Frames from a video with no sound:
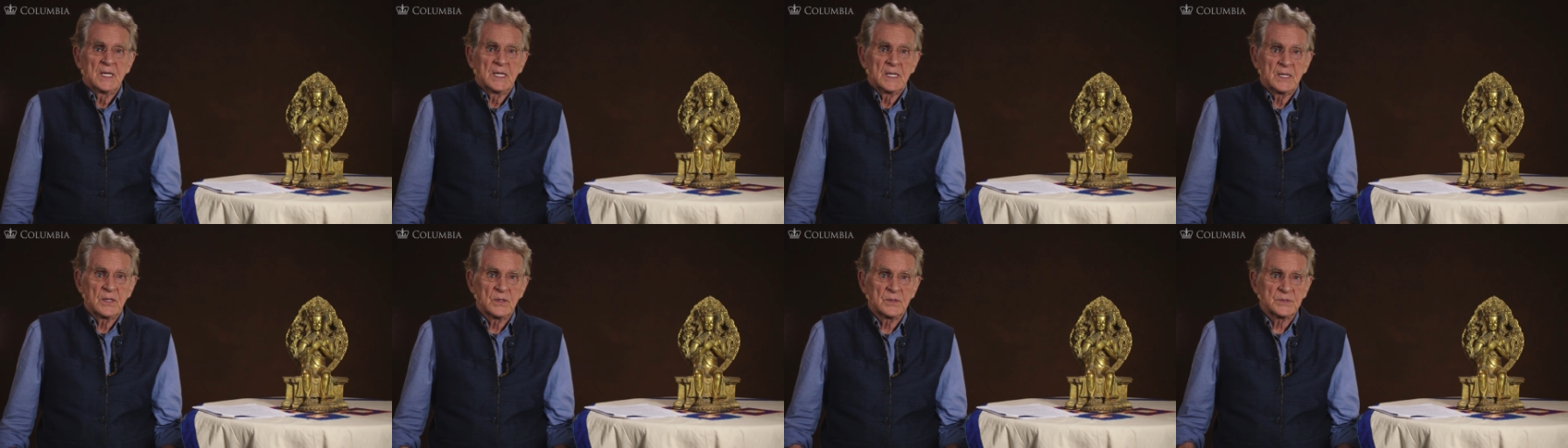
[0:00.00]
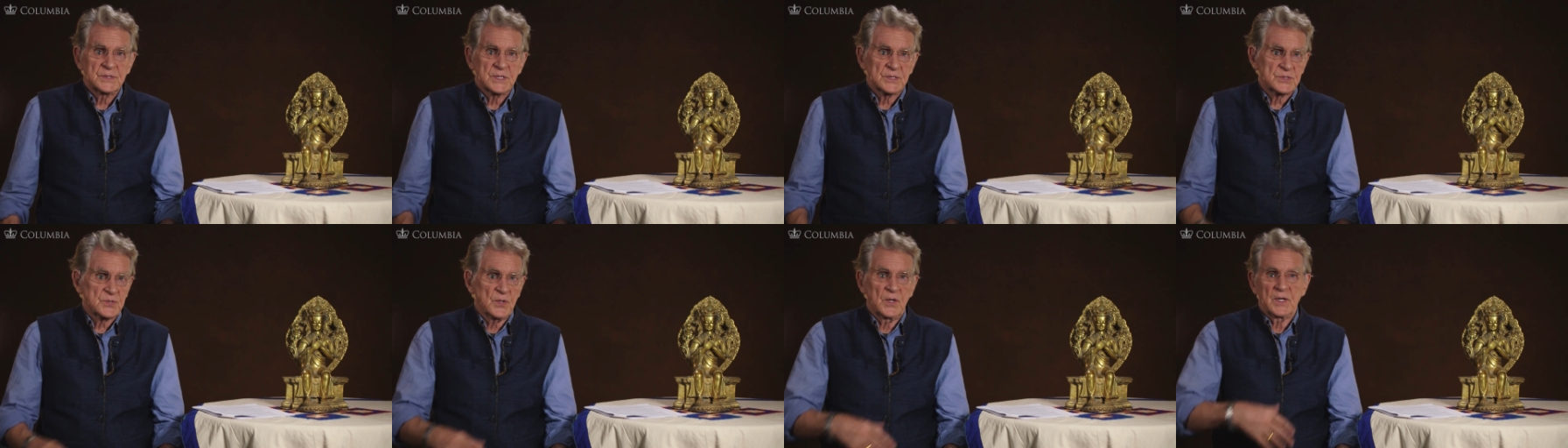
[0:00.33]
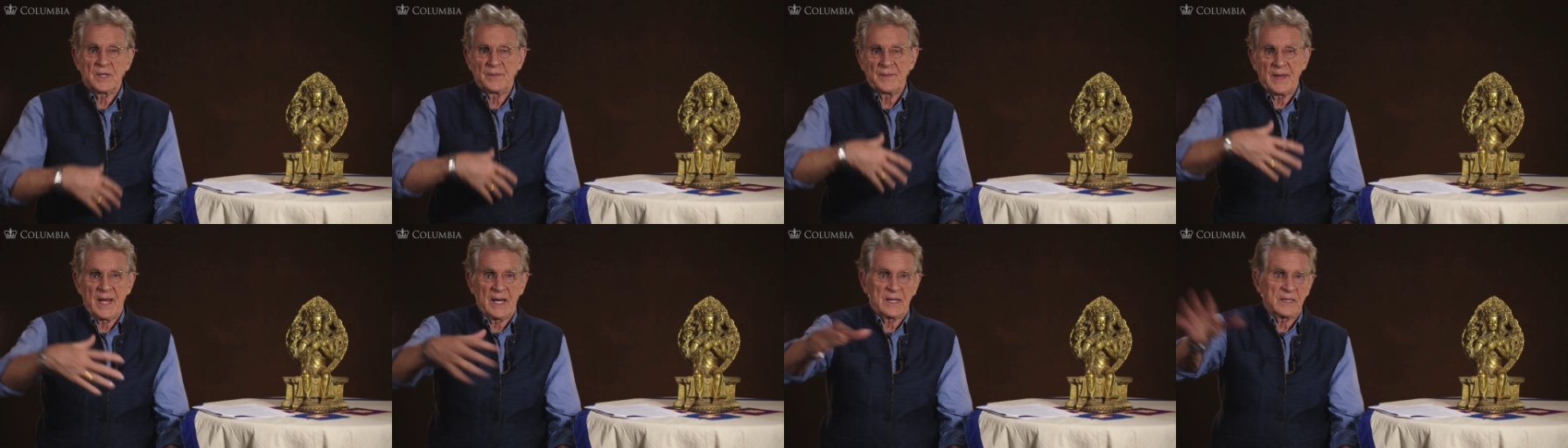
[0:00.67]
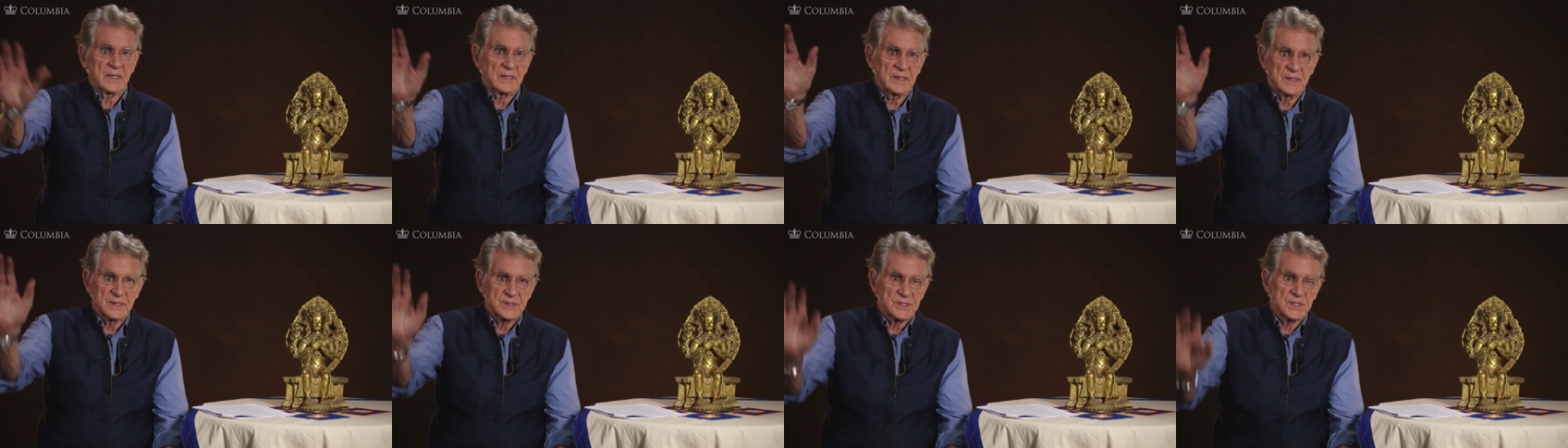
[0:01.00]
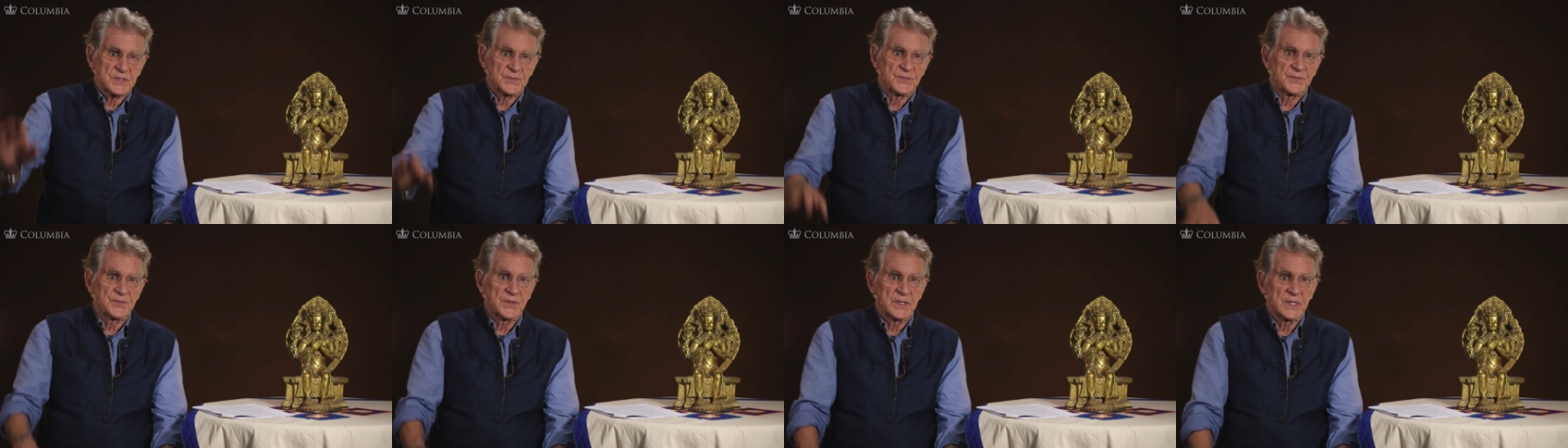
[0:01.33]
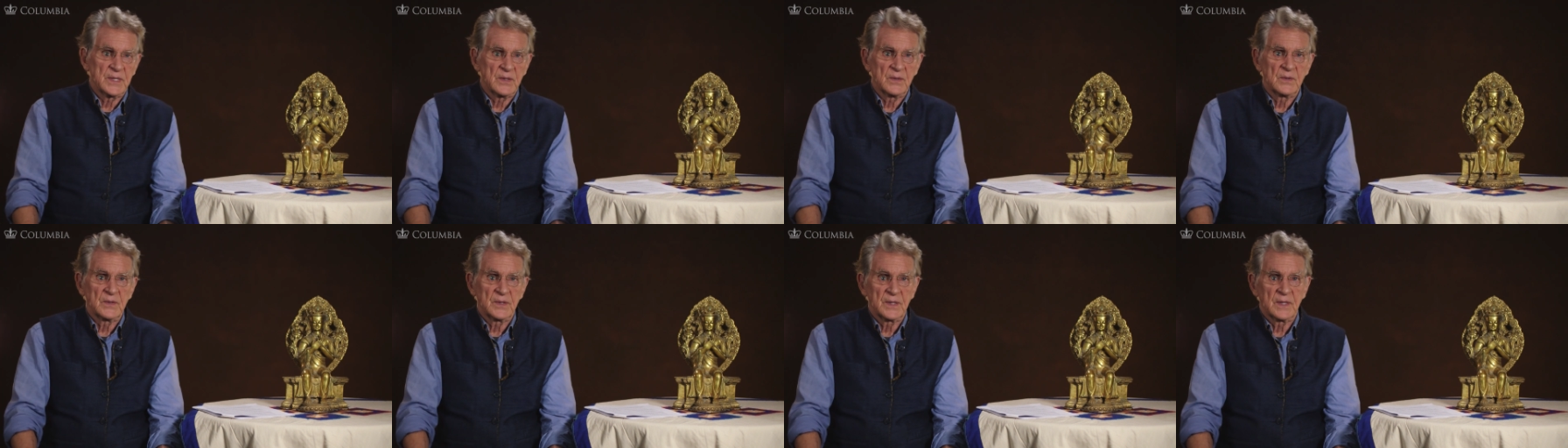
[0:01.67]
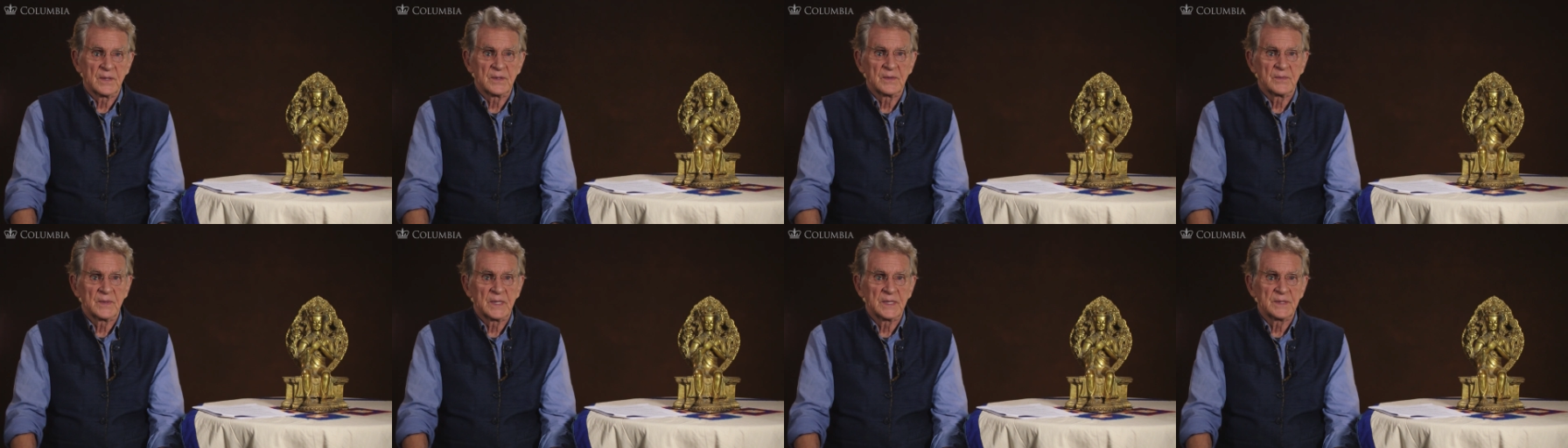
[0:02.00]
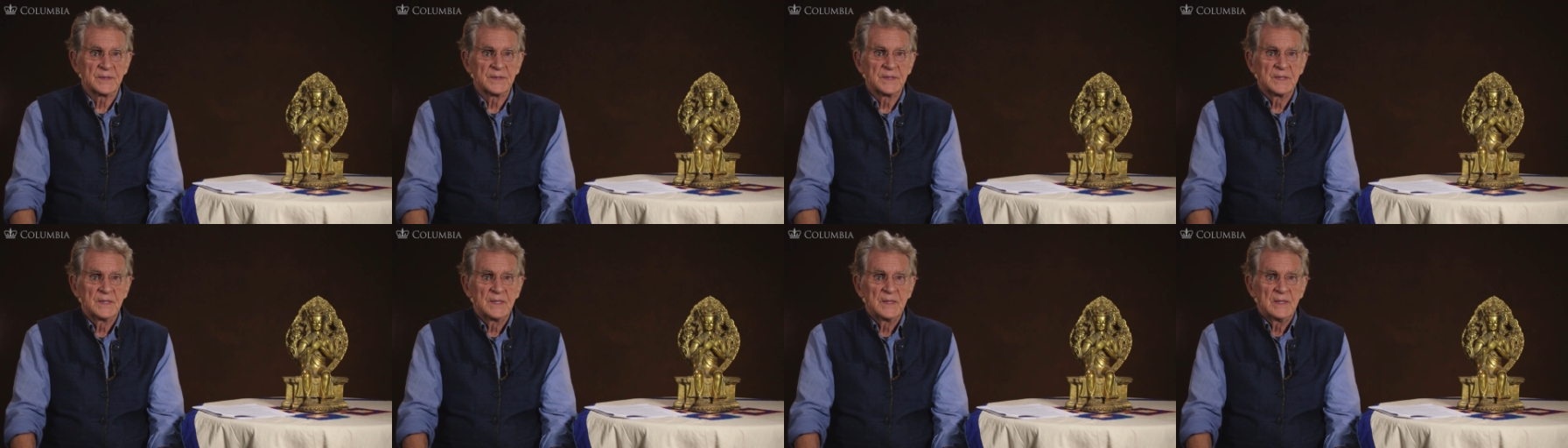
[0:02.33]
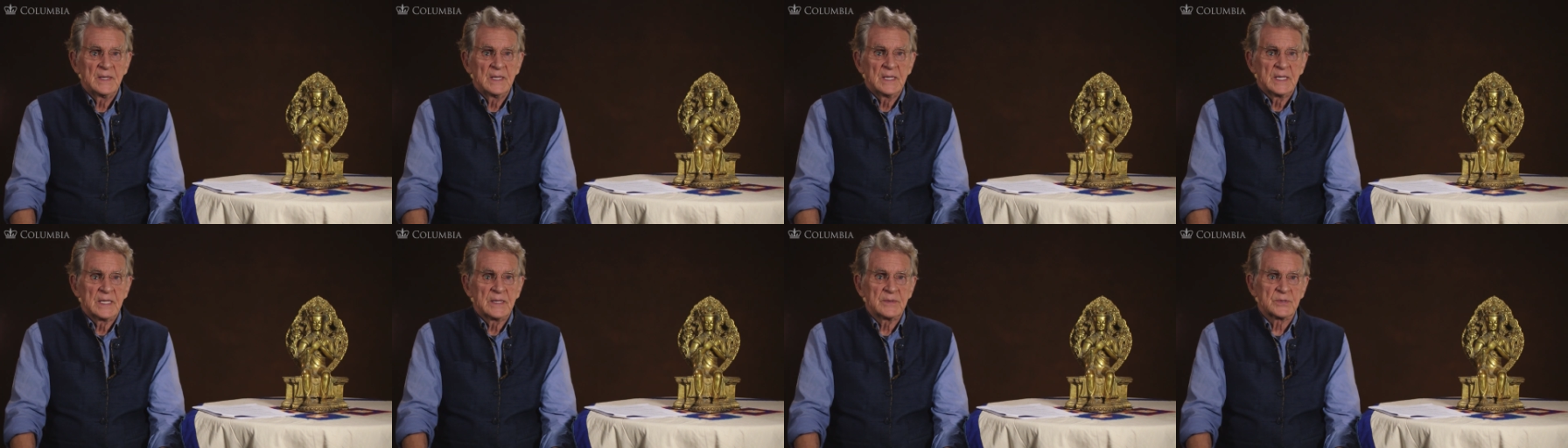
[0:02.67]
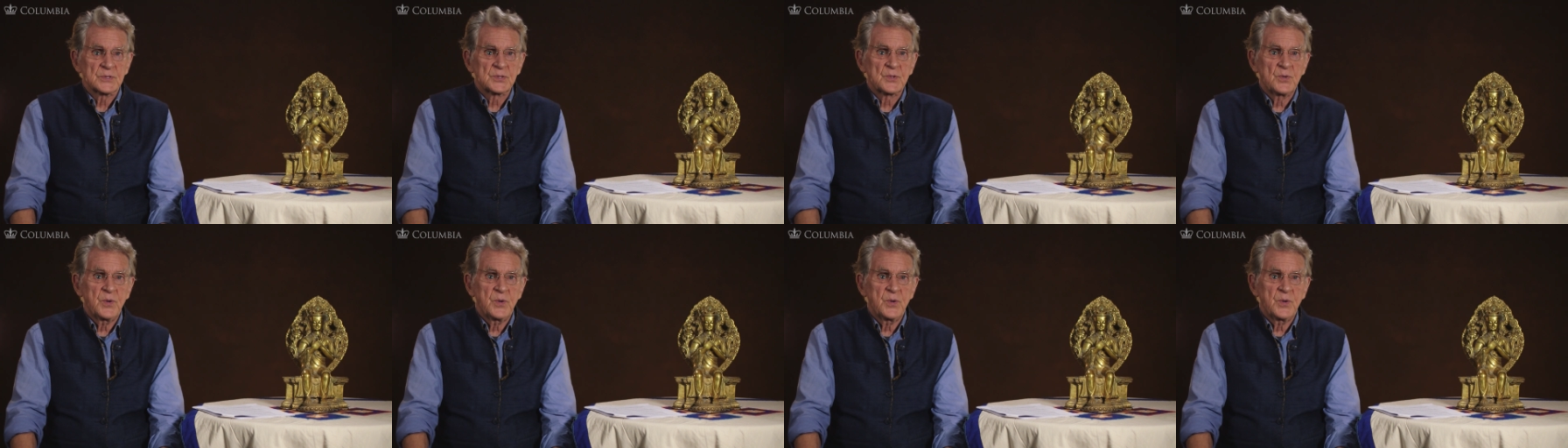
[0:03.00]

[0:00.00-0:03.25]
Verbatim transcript: He would just automatically just free all the other ones. He was